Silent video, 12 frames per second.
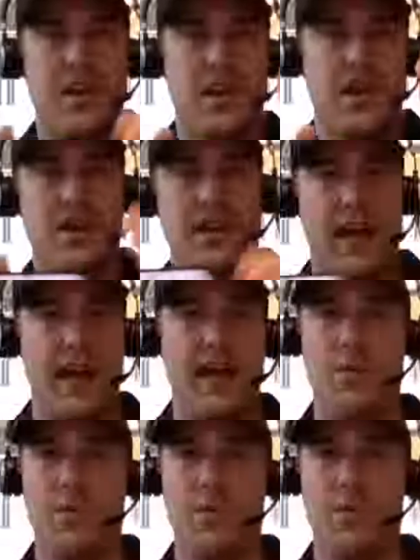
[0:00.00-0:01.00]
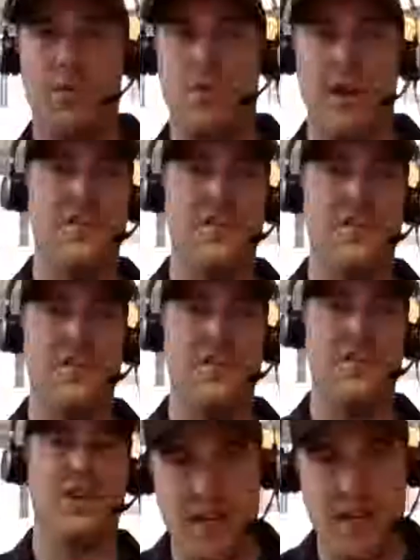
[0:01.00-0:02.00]
Okay. Which, which hey,
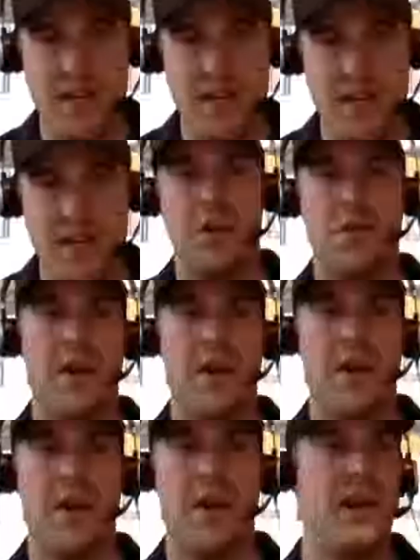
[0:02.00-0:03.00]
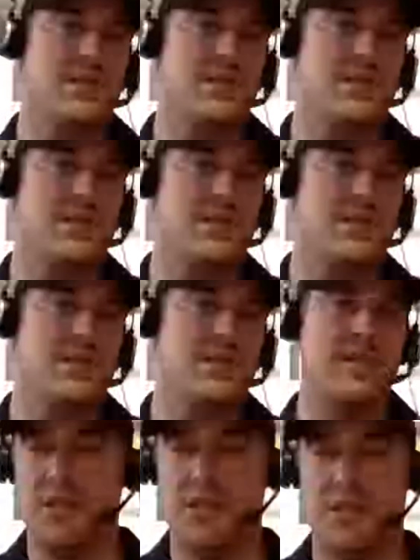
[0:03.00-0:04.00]
if you're committed to being great,
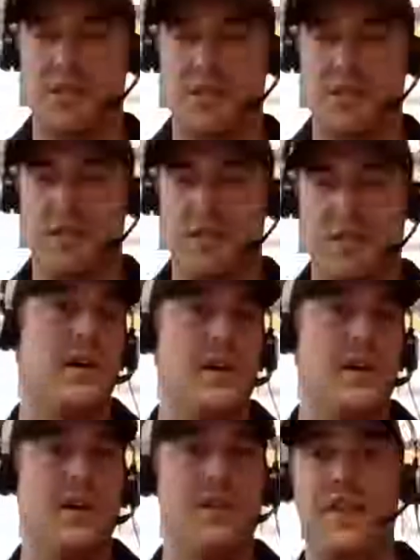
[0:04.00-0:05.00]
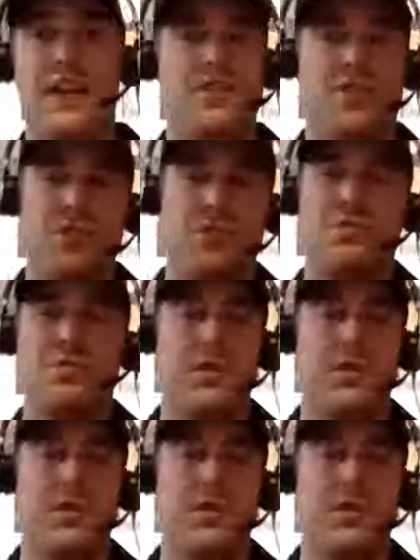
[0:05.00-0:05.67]
okay, this is one, it's a write off.